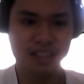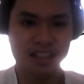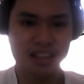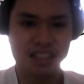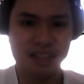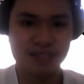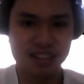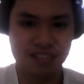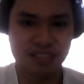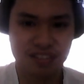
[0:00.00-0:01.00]
The steps
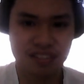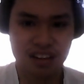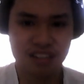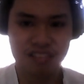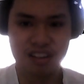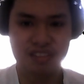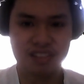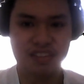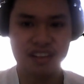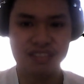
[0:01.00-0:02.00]
of or
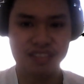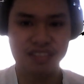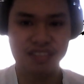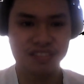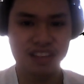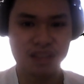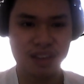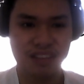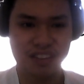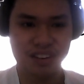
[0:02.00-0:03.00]
configure for the
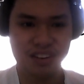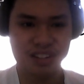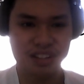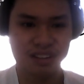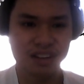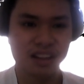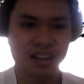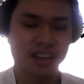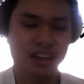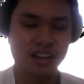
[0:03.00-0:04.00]
VTP configuration are:
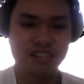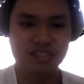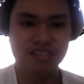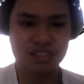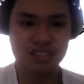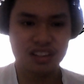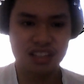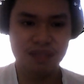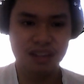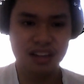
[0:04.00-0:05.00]

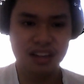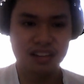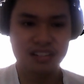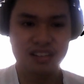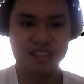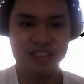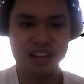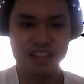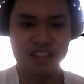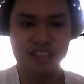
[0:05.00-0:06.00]
Step 1.
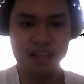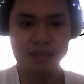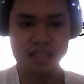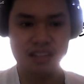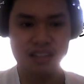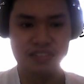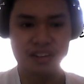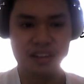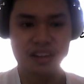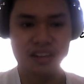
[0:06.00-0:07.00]
Configure the VTP
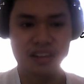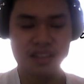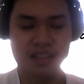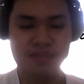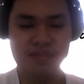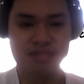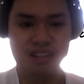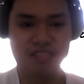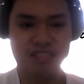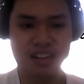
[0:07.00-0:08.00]
server. Step 2.
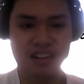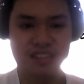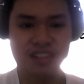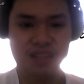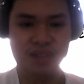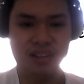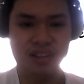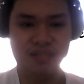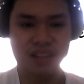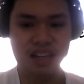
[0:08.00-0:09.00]
Configure the VTP
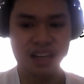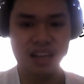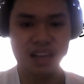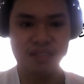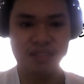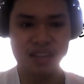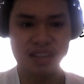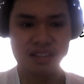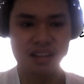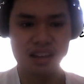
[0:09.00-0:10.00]
domain name and
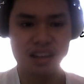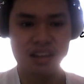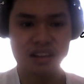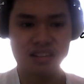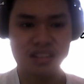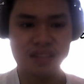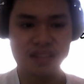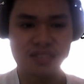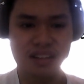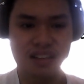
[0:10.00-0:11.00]
password. Step
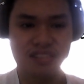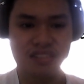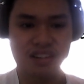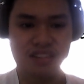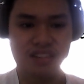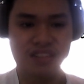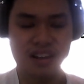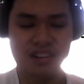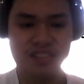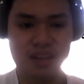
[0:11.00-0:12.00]
3.
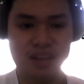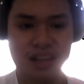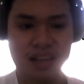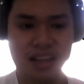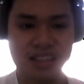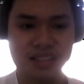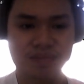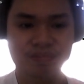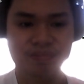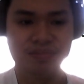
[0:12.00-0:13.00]
Configure the VTP
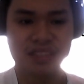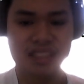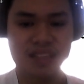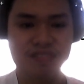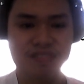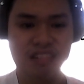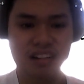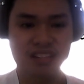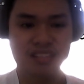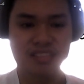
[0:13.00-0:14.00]
clients. Step 4.